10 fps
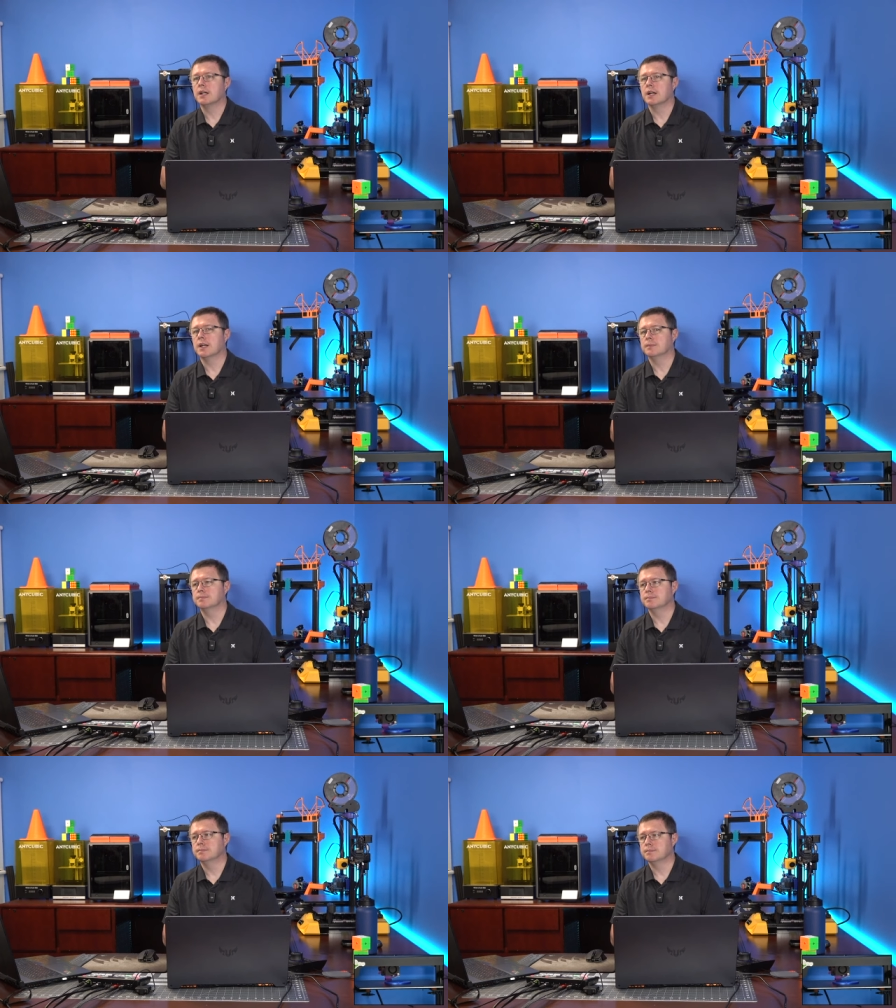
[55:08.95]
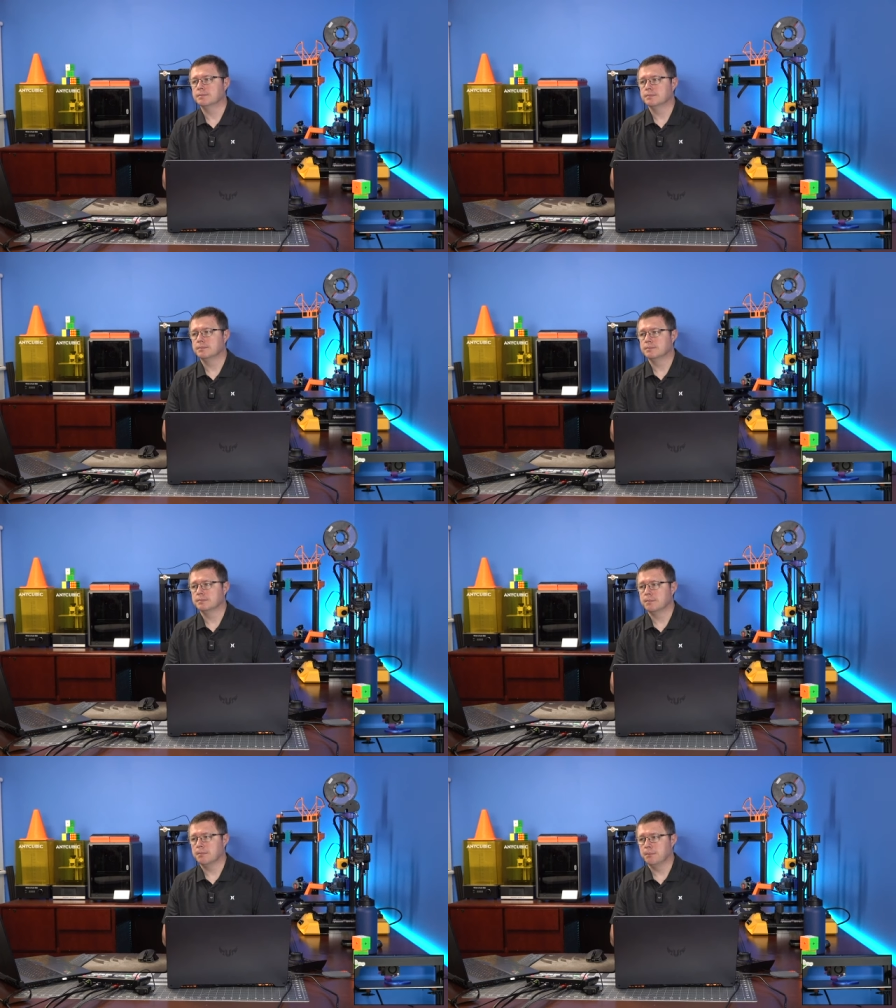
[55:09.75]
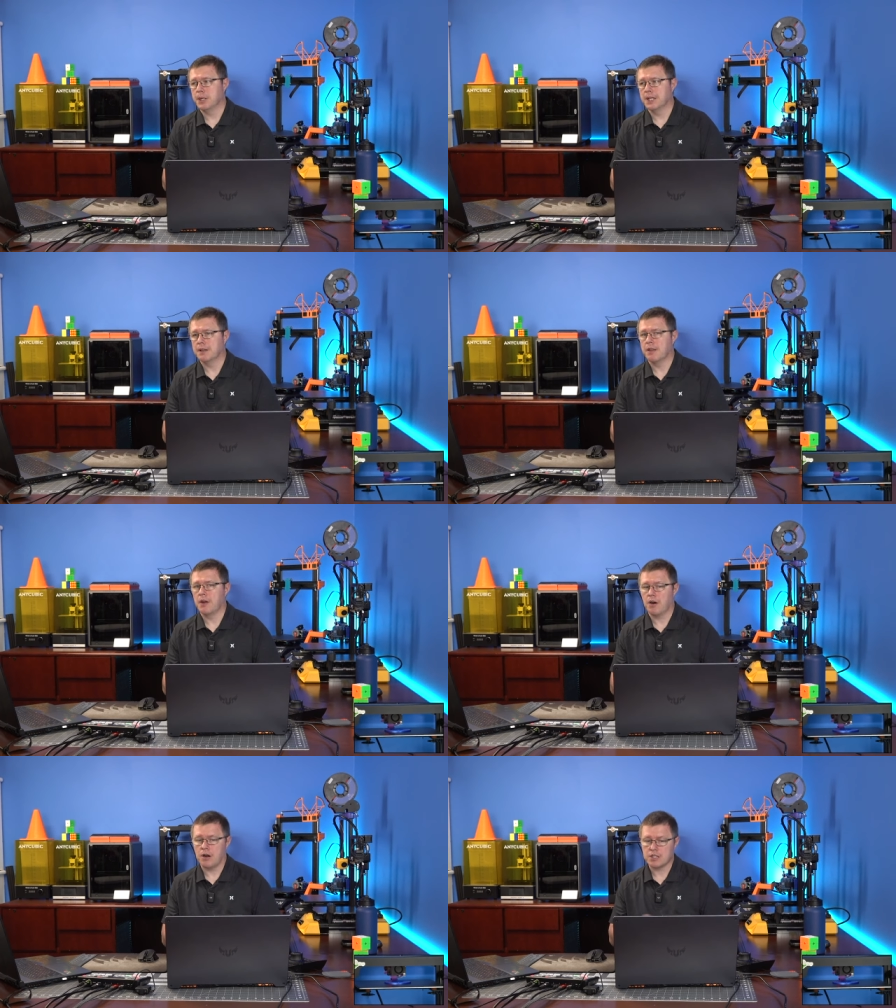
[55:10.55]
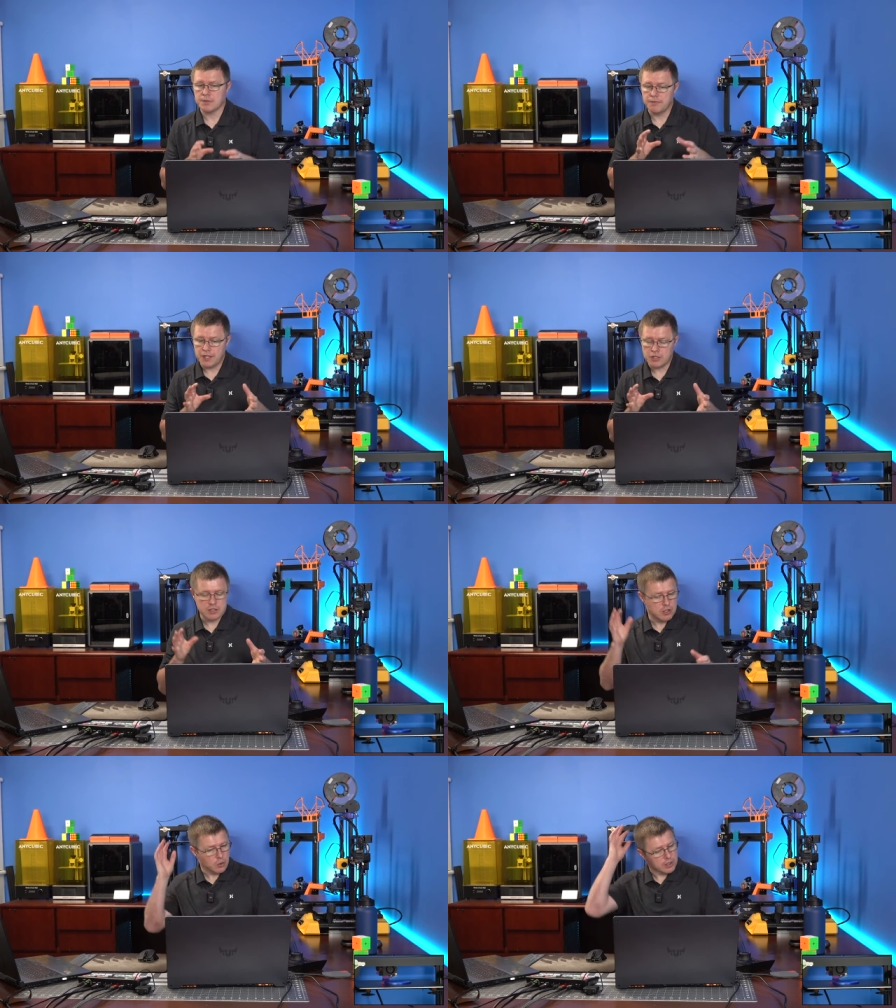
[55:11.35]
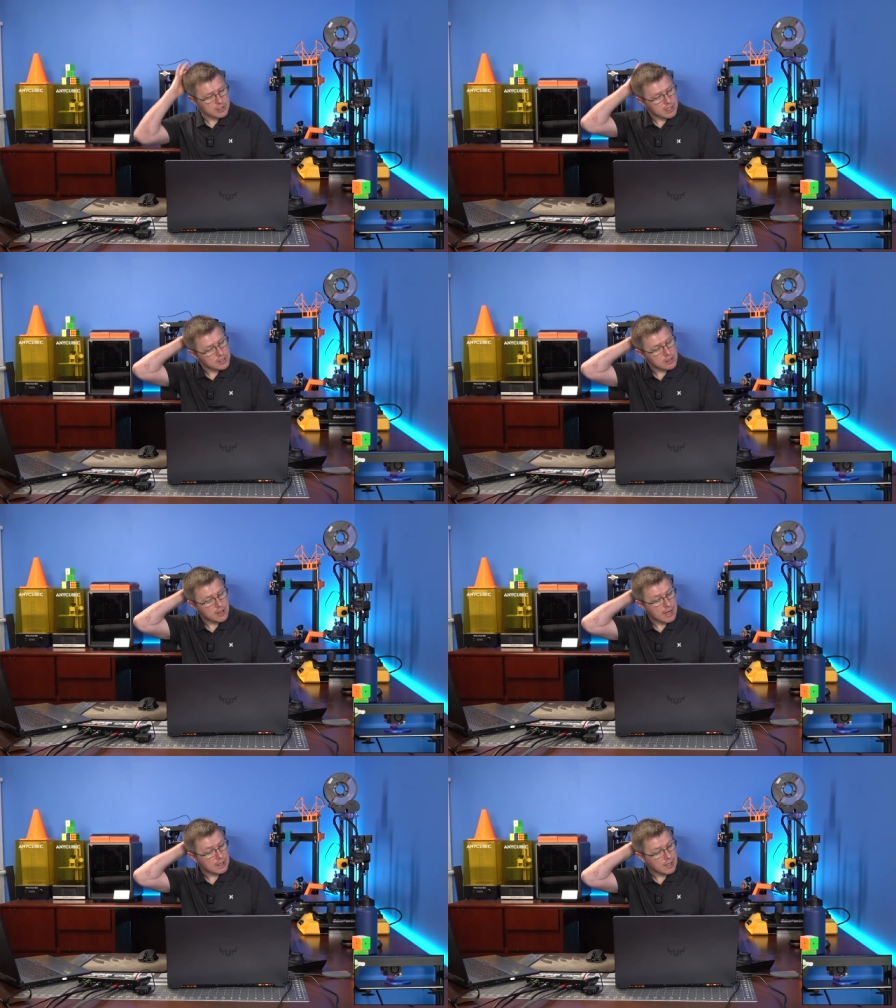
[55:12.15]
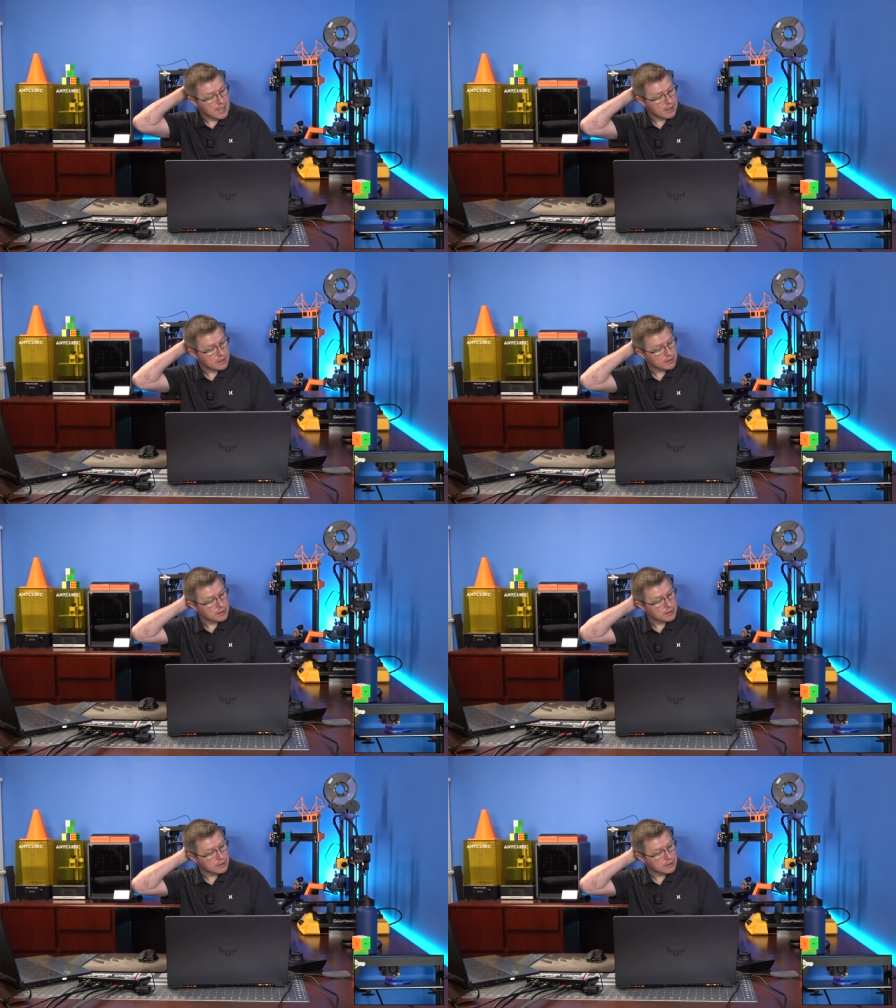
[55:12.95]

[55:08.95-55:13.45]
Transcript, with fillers: Um, but there are some features in Orca Slicer that I like,